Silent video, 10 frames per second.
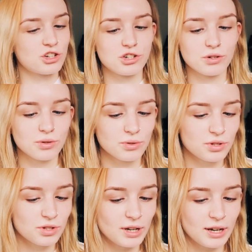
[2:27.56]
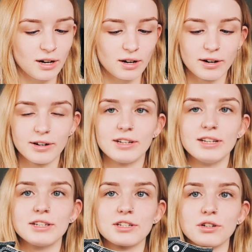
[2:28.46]
shoes are
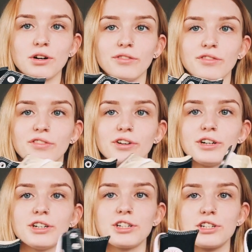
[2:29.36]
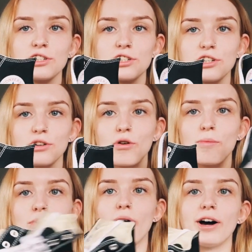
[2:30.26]
these Converse, just the
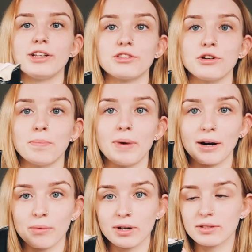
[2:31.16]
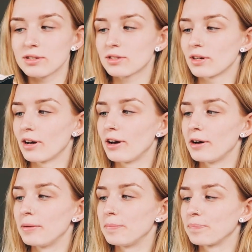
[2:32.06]
normal high top black ones.
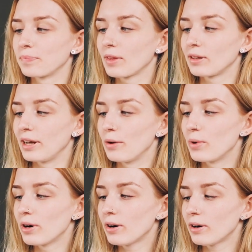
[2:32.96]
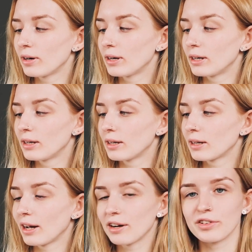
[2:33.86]
They were
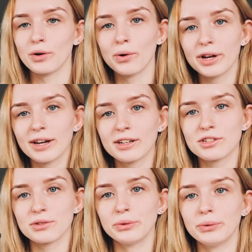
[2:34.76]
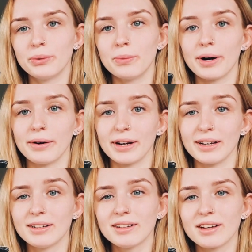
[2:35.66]
kind of annoying to wear
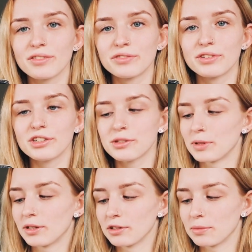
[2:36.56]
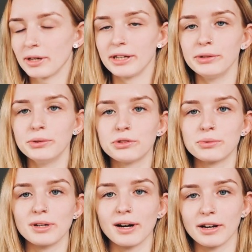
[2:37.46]
in at first because my heels
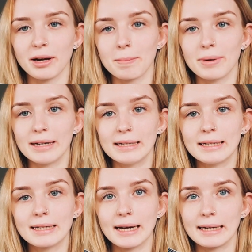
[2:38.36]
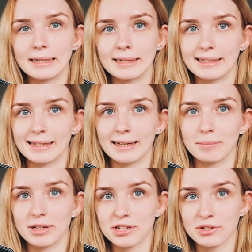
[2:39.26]
were like bleeding and I
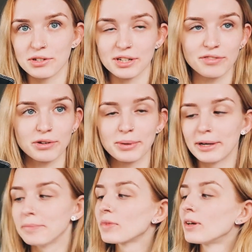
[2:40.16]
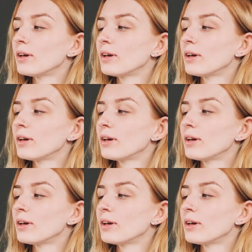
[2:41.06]
had blisters everywhere.